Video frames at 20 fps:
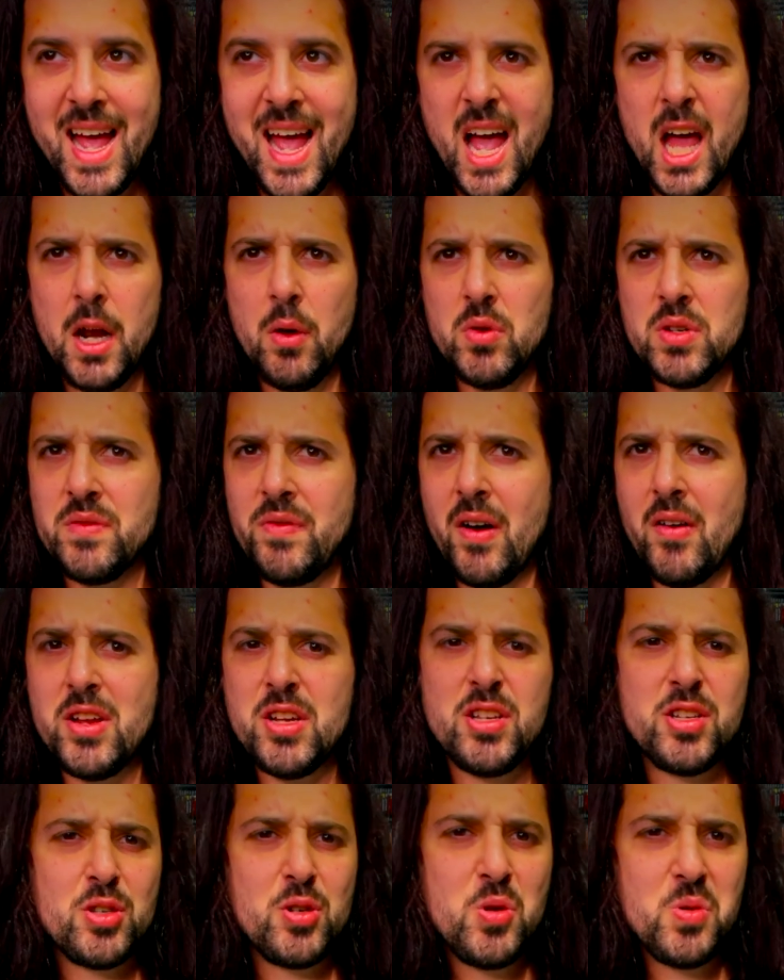And it was very
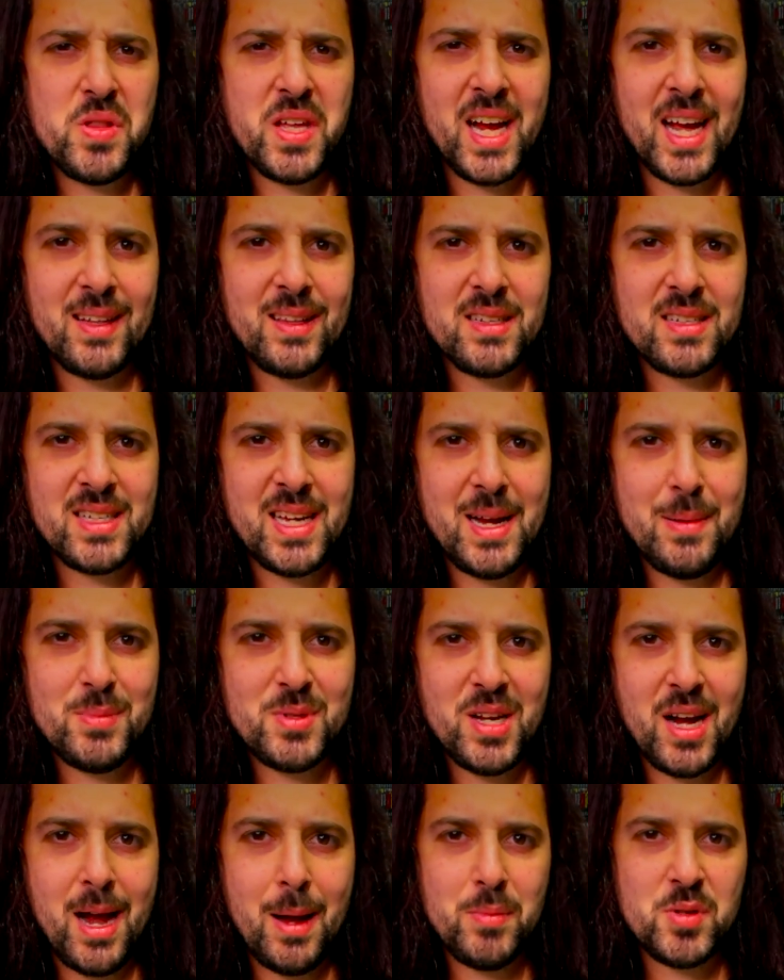soothing at the same
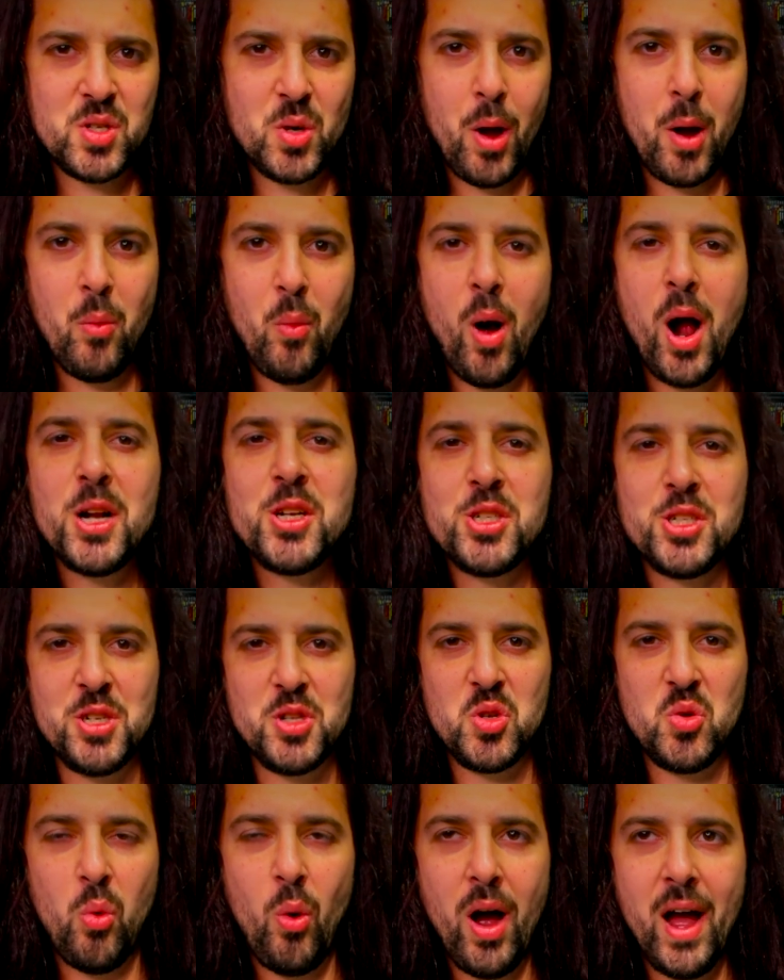time, so I watched
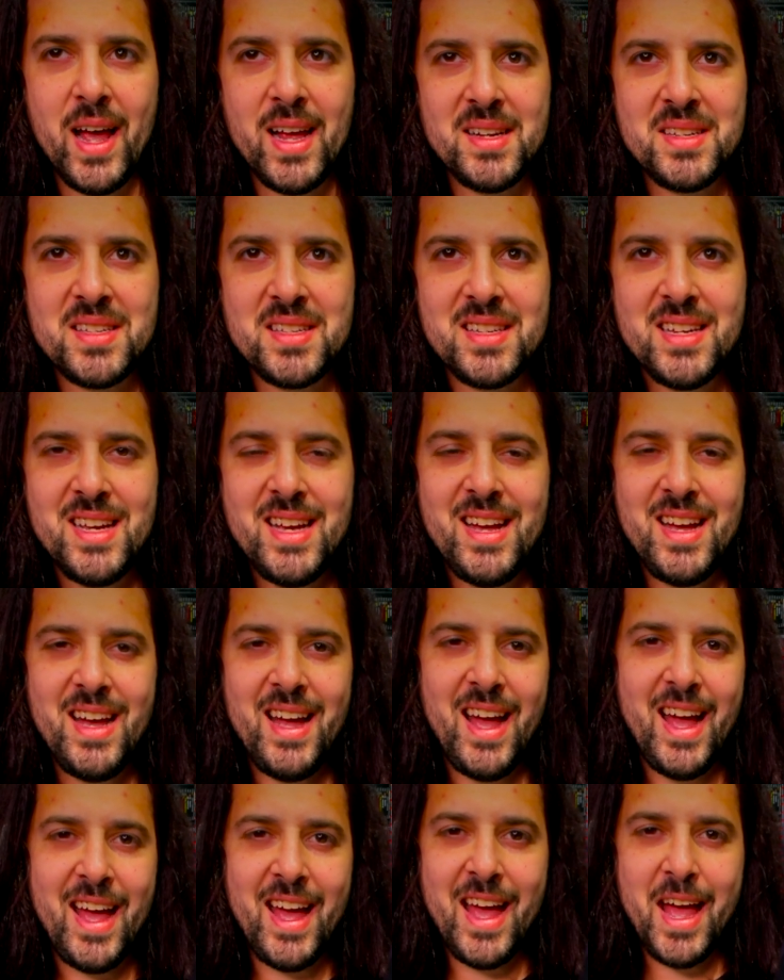it twice,
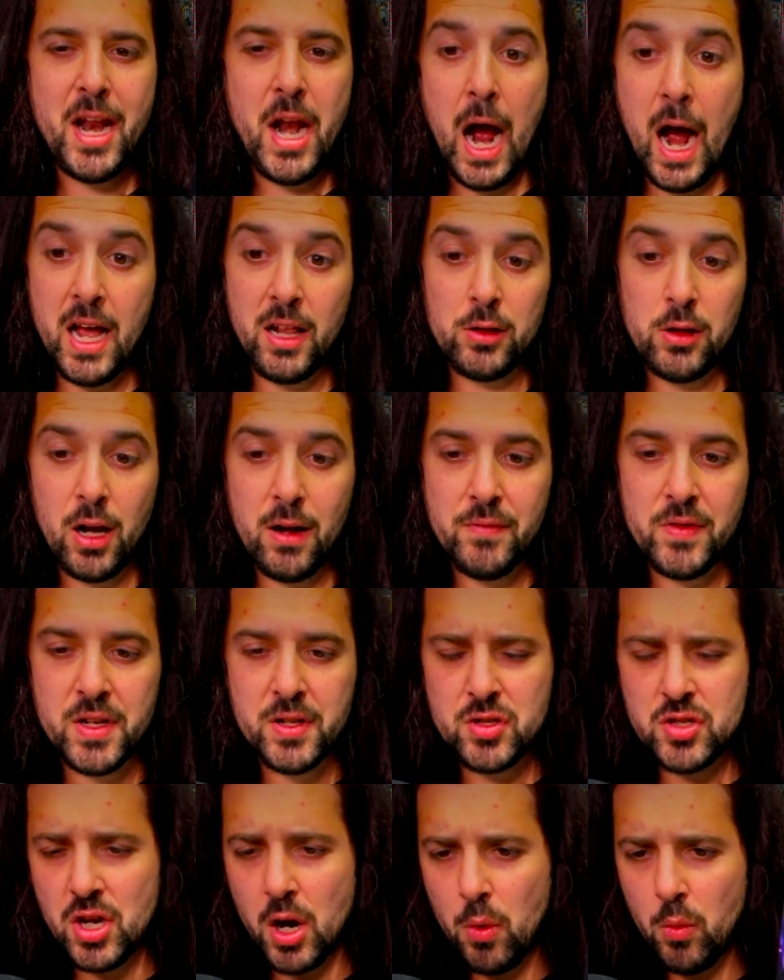and I loved
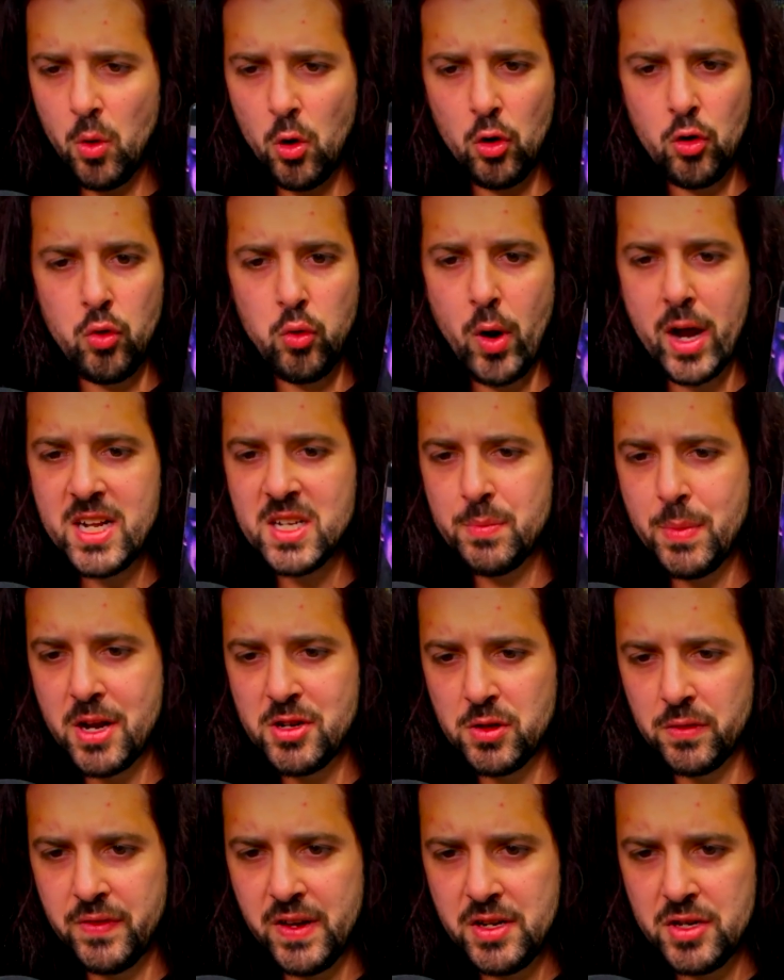it. So, great
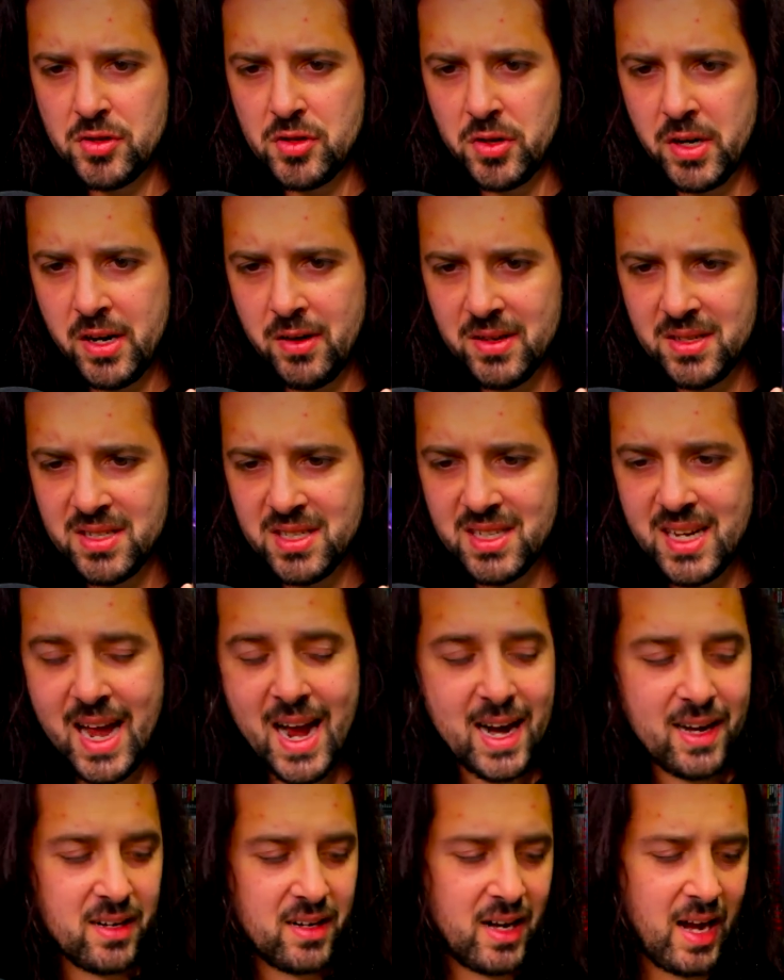special features on here. It's
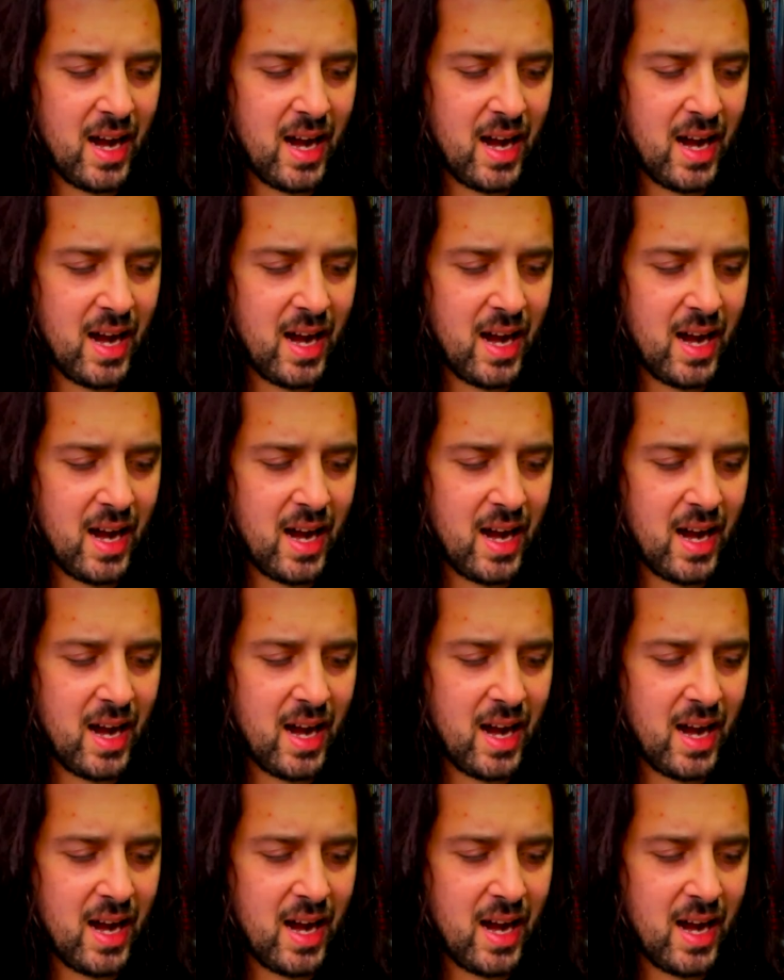stacked.